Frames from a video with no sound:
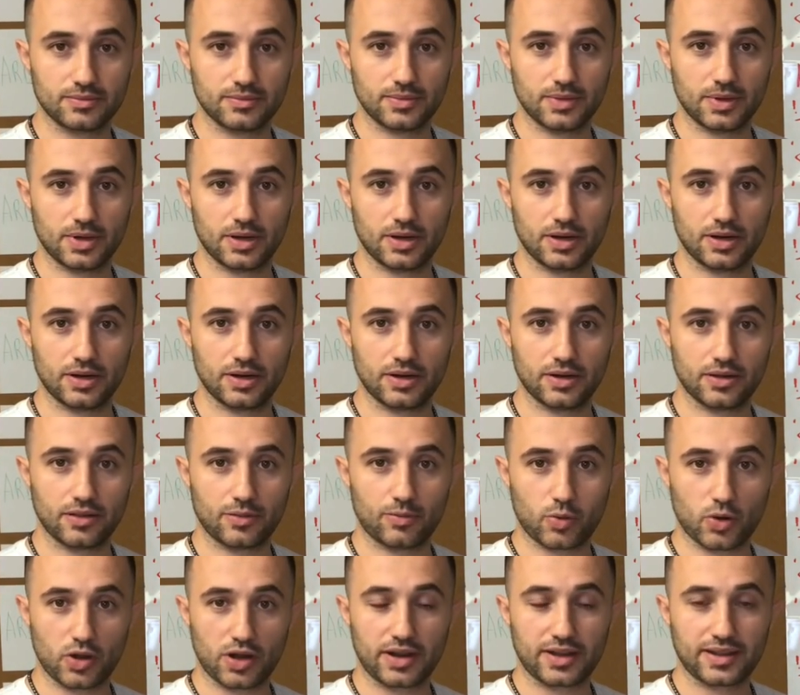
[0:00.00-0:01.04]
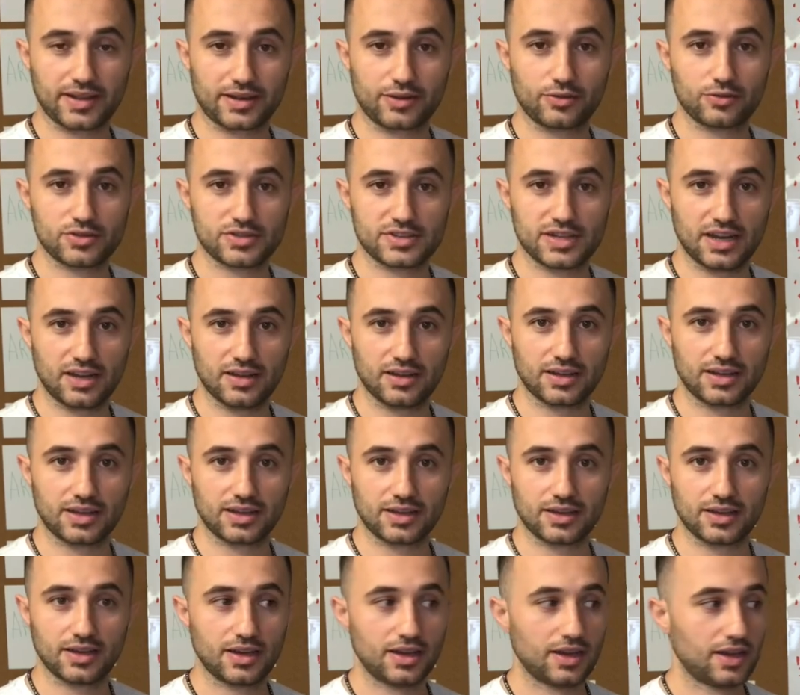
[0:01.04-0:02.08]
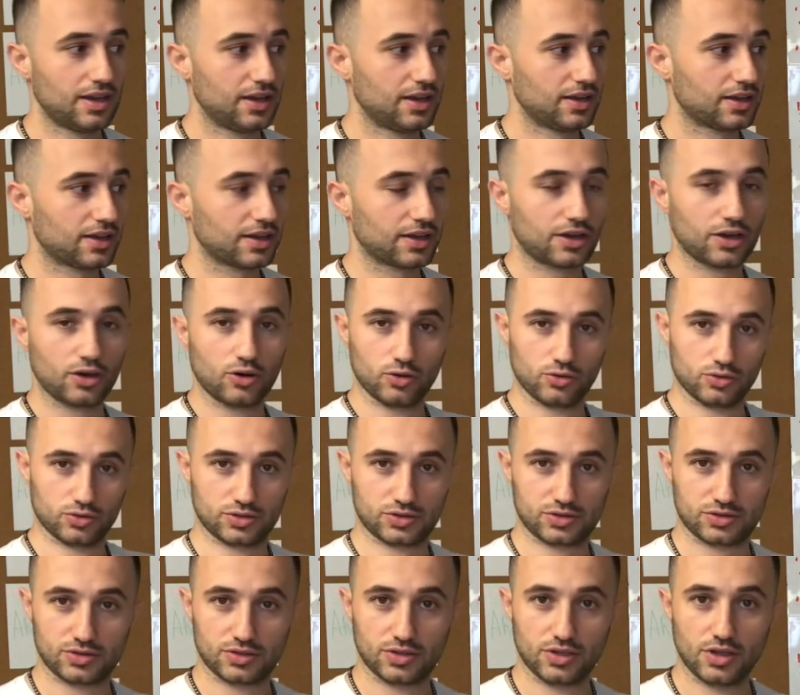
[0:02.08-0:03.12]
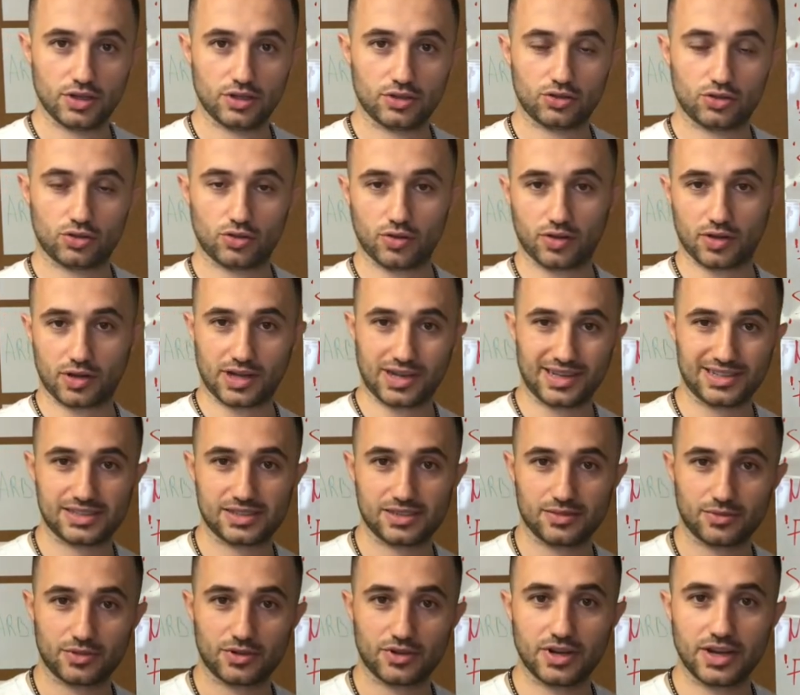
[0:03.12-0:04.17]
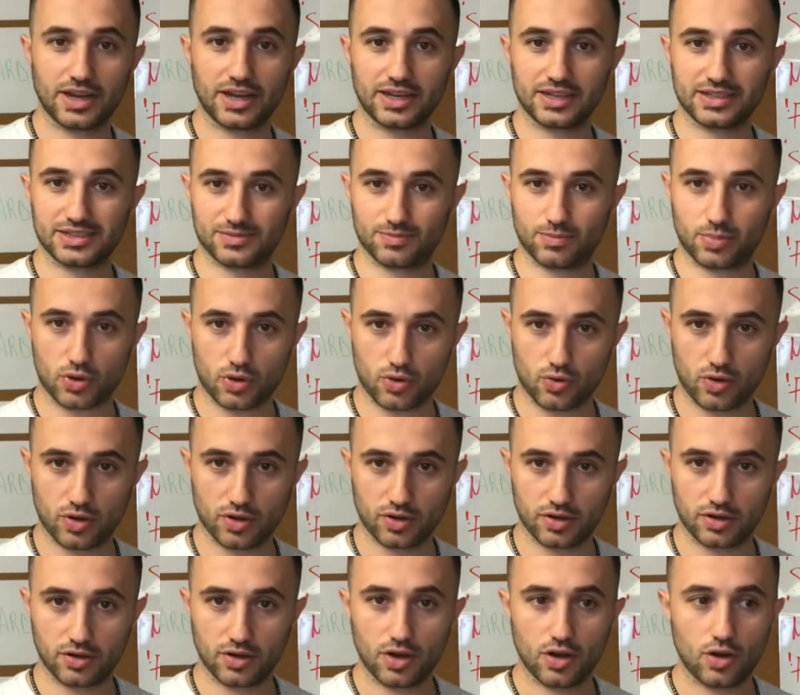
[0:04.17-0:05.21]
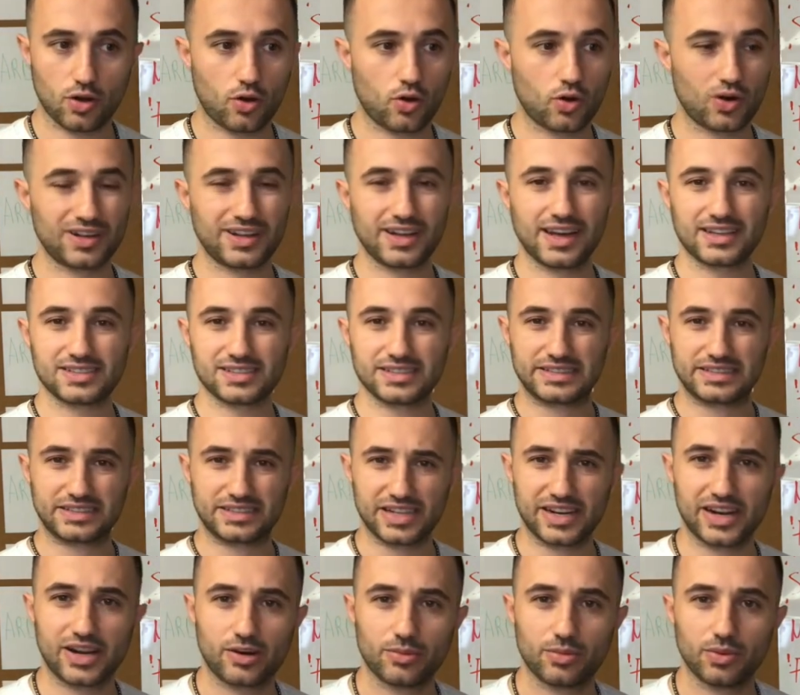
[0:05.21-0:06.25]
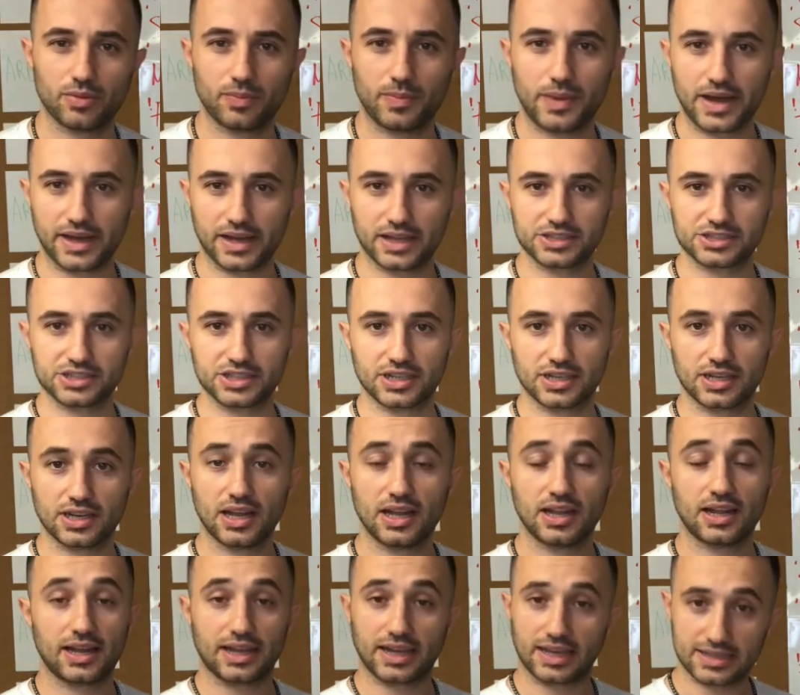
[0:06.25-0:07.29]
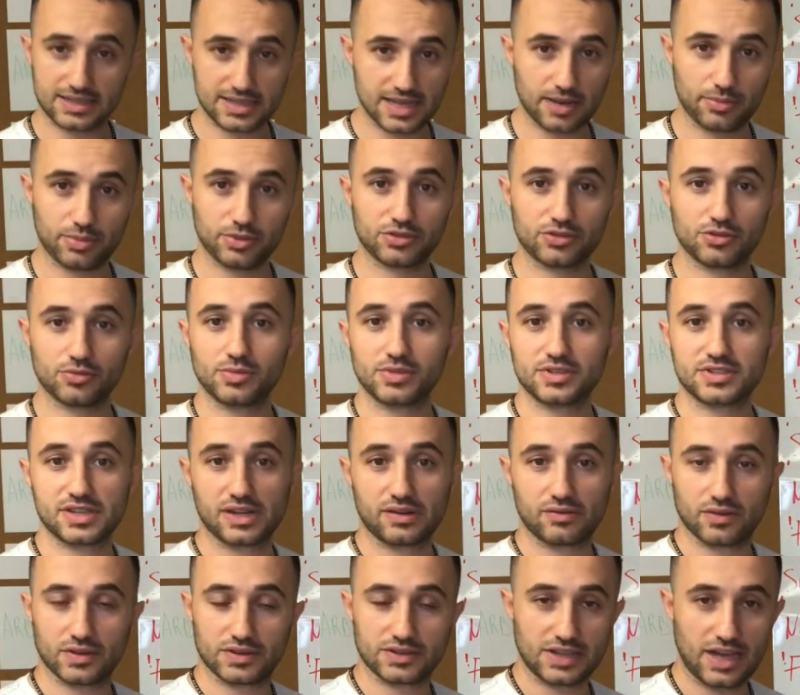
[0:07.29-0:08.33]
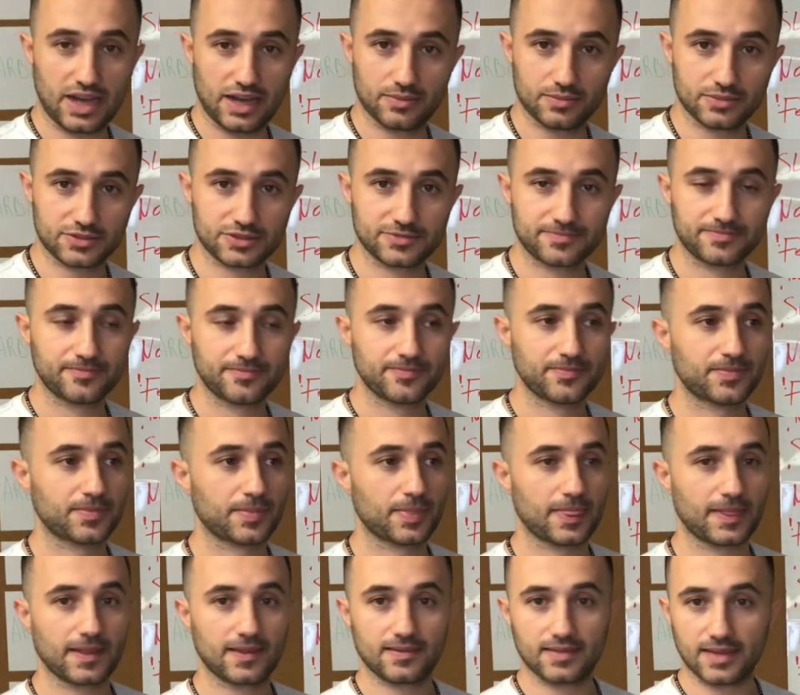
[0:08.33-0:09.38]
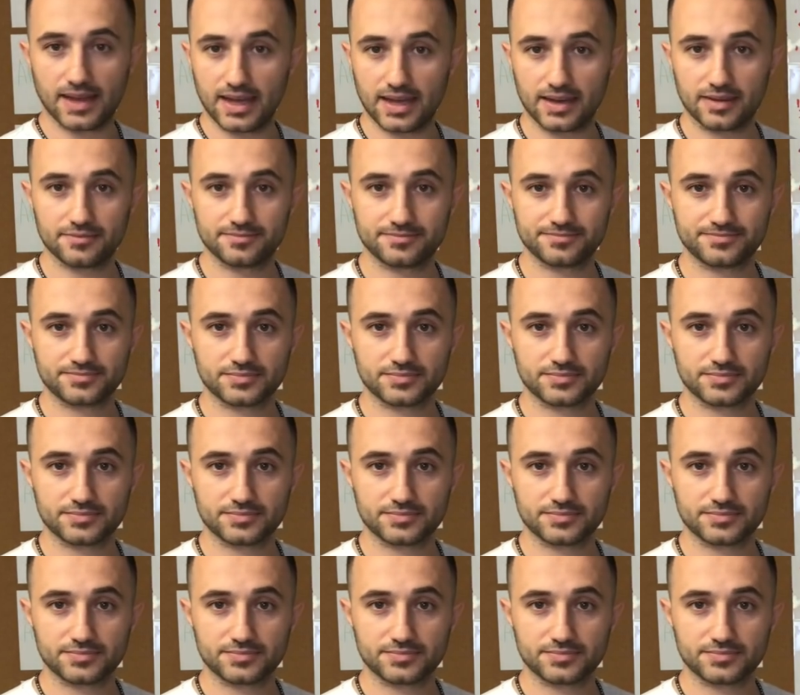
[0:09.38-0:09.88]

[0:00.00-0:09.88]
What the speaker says: the product that you're selling, goes to the customer and is broken, or it has a terrible packaging, like it's happened to me several times? Then